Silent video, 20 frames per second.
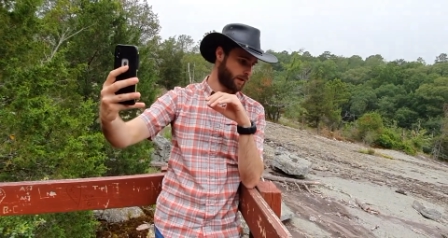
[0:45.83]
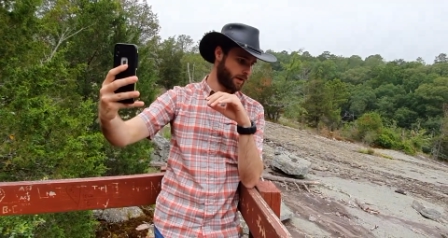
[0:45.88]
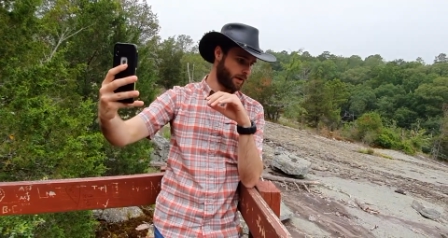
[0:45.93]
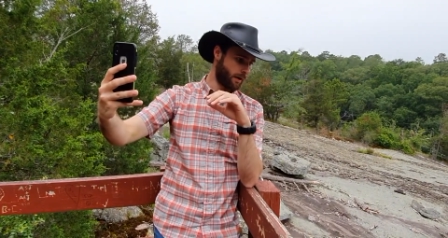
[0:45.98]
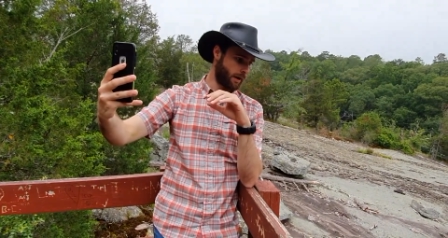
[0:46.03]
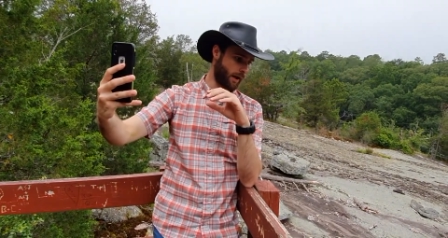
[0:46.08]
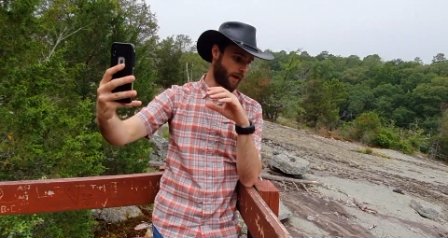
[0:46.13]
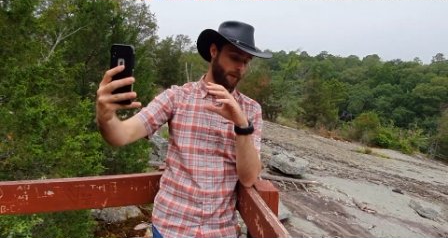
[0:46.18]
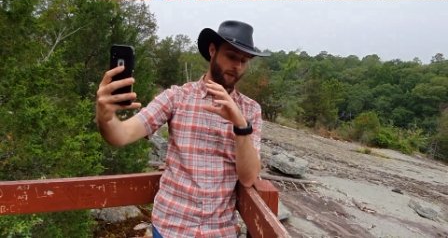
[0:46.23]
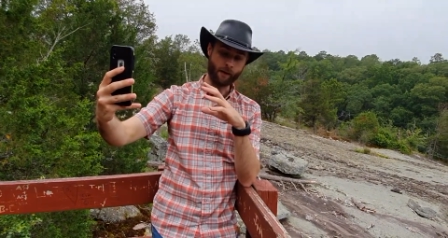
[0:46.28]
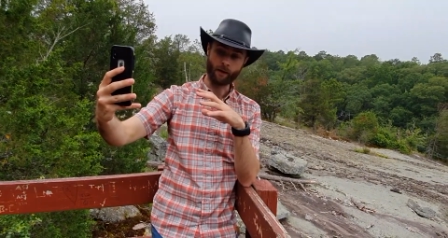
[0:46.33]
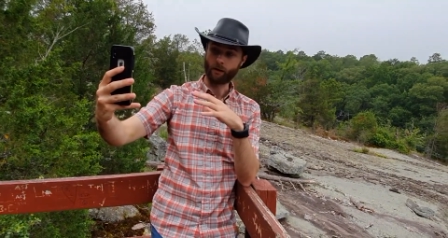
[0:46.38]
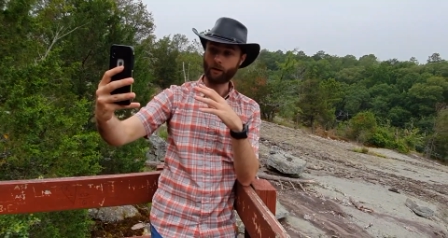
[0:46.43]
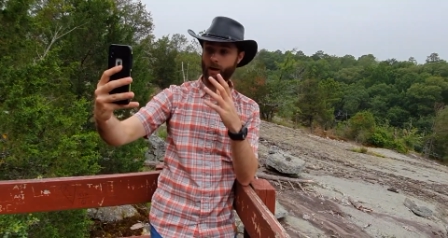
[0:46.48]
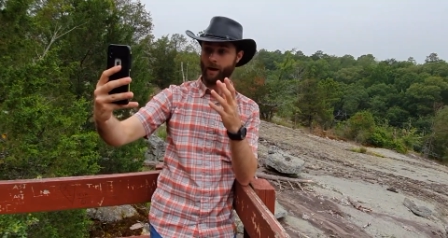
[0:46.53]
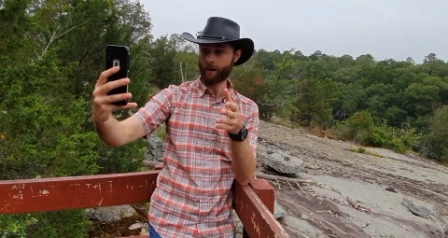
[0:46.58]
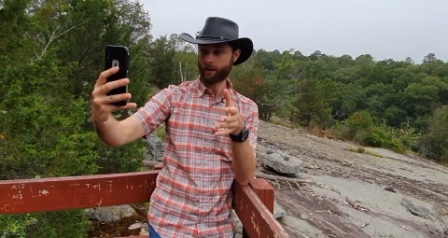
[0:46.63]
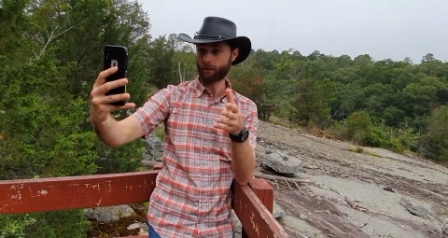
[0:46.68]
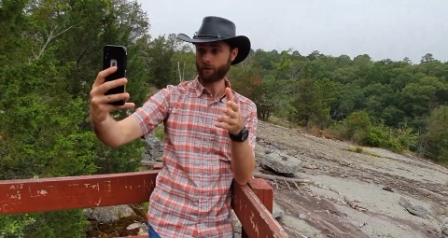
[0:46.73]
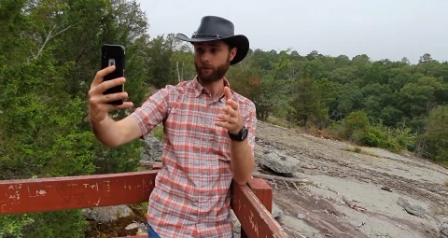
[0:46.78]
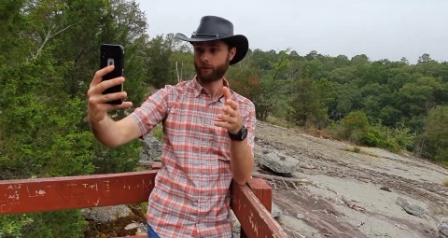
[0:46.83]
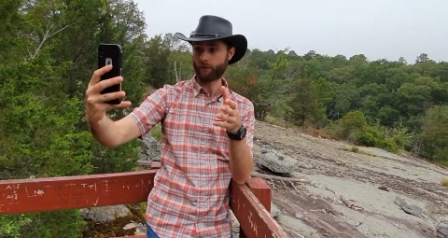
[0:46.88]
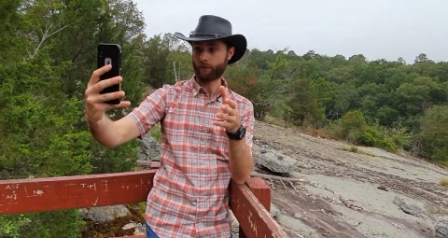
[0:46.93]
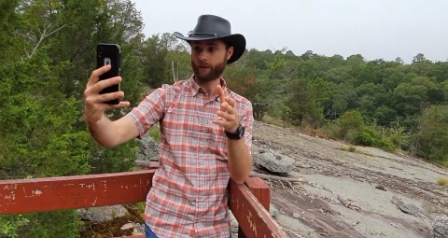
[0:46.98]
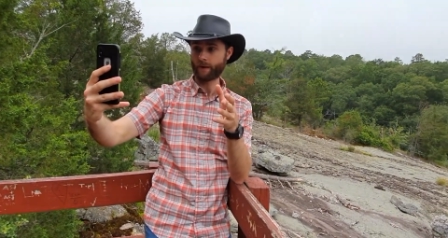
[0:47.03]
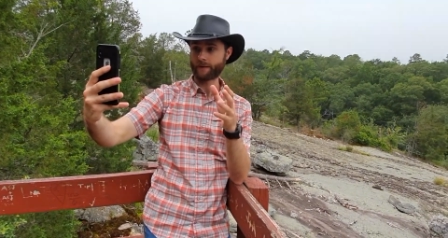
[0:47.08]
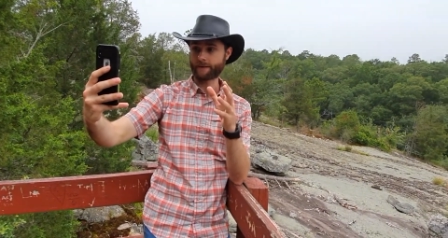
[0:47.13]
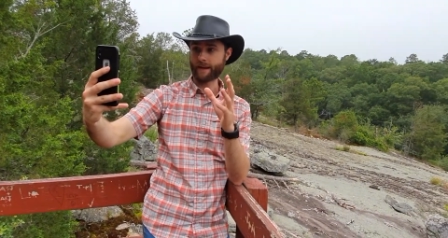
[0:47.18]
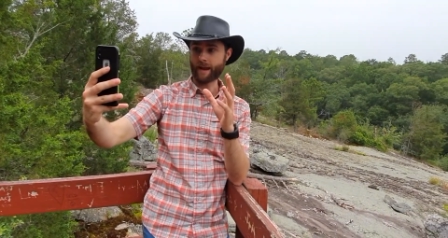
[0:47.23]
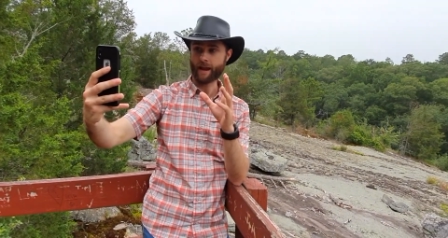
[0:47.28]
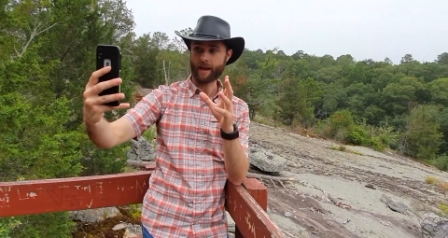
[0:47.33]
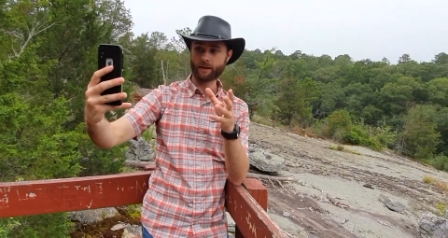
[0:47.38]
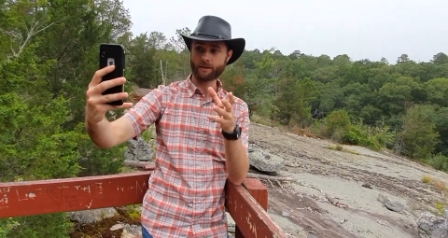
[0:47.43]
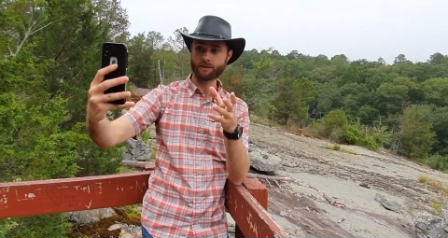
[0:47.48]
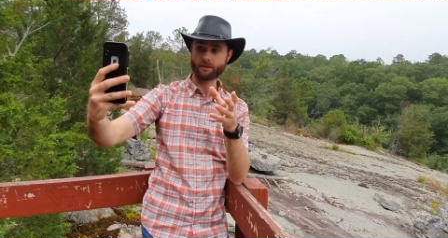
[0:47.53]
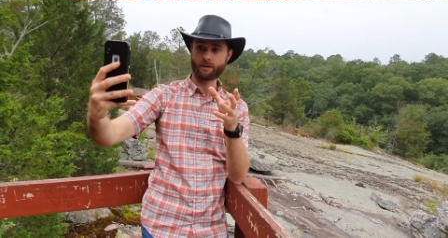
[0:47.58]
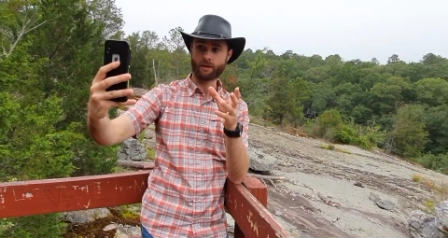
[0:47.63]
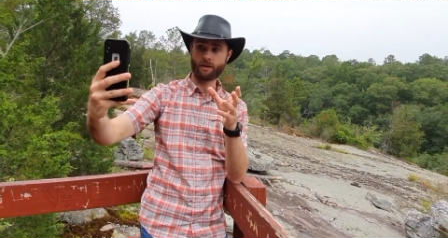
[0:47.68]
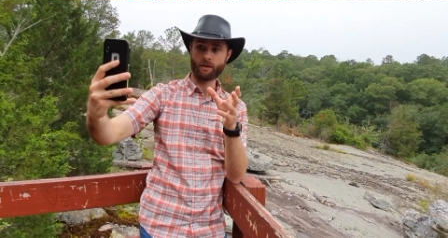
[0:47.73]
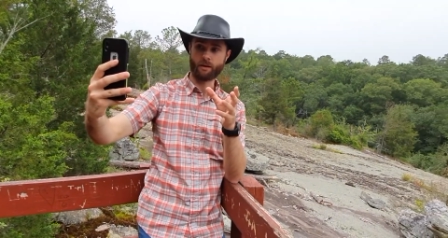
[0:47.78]
And then a laccolith is
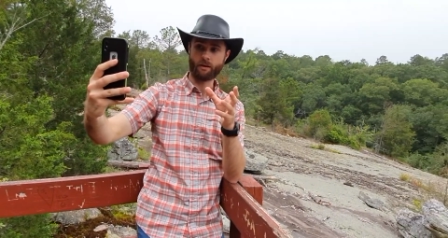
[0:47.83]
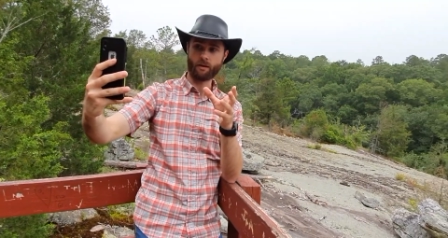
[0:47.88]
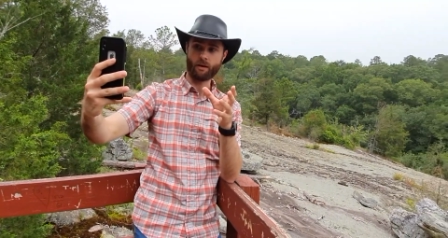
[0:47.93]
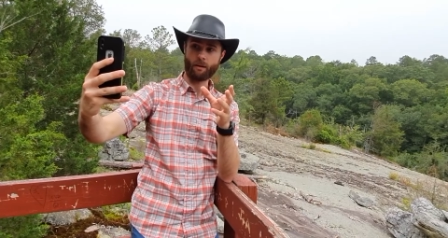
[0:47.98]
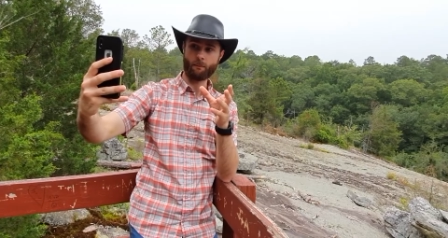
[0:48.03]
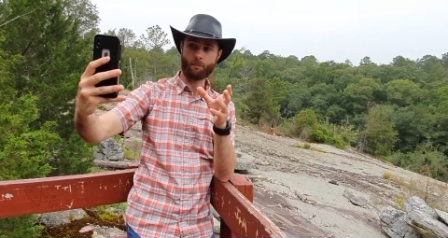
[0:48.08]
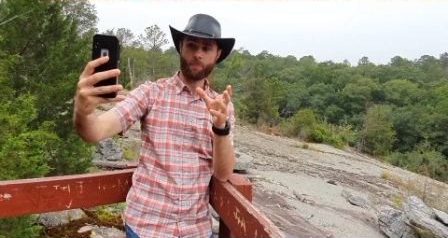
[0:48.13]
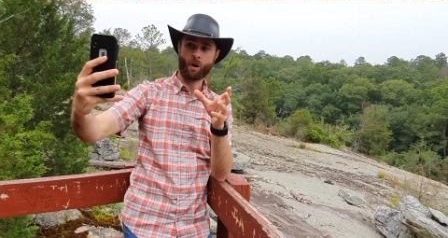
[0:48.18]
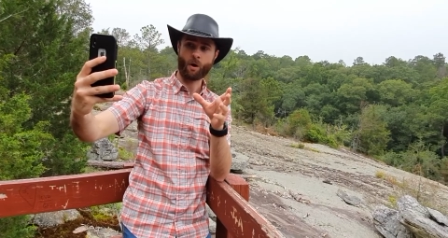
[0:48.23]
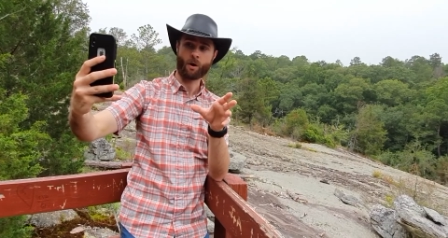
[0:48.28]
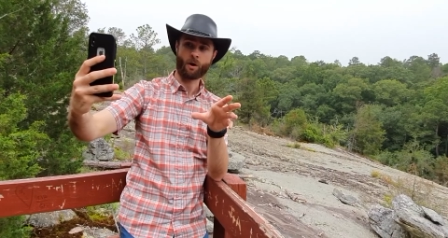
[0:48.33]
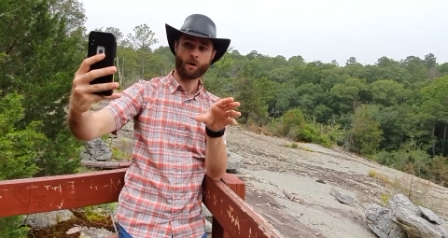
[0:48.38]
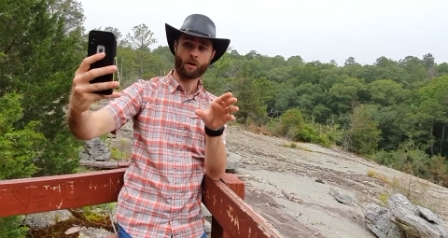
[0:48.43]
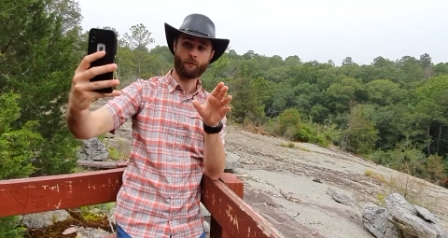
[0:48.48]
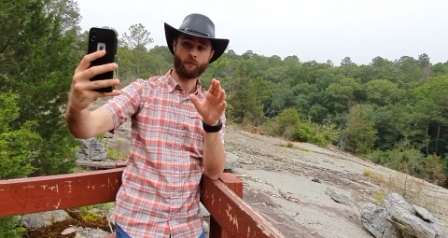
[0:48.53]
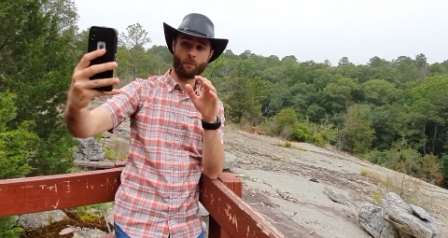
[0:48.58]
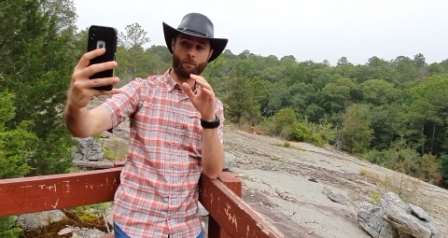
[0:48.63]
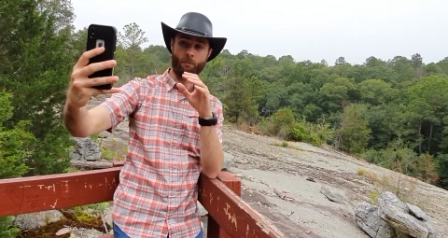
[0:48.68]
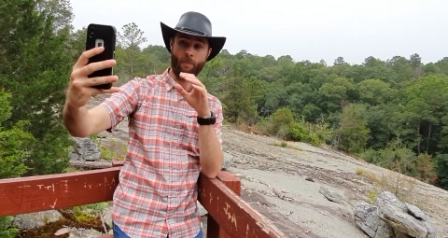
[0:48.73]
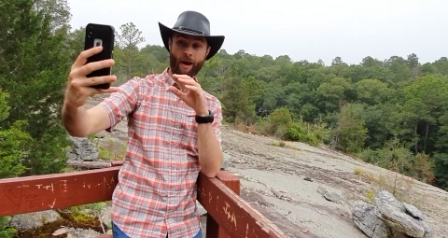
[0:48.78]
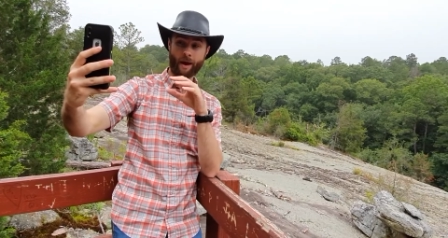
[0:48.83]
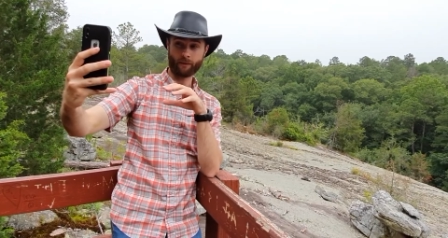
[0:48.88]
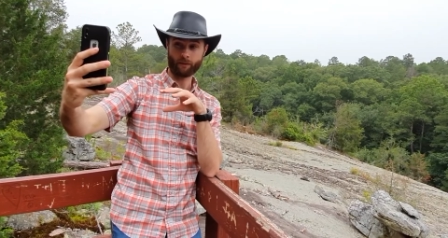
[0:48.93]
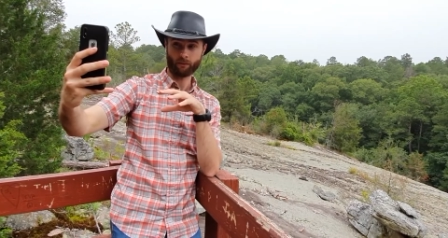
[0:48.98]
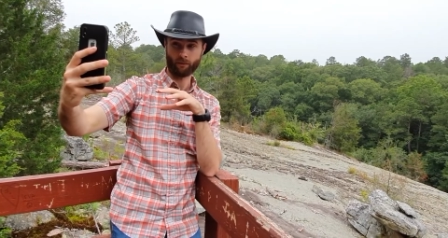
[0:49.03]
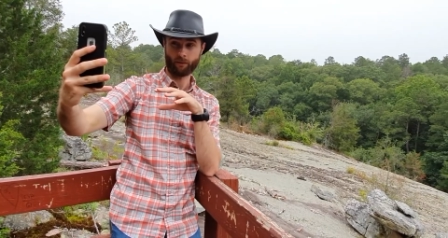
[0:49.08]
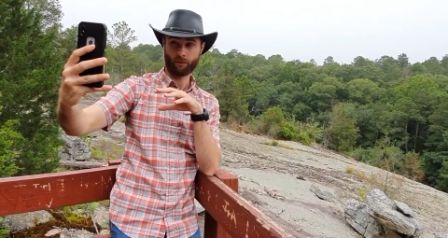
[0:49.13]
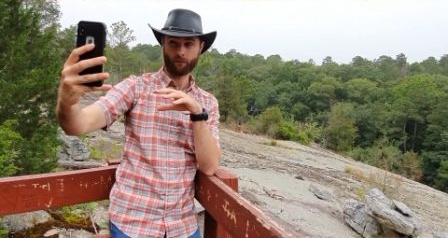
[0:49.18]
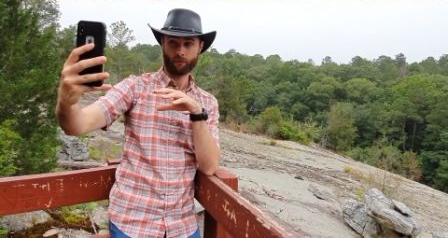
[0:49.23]
actually part of a batholith,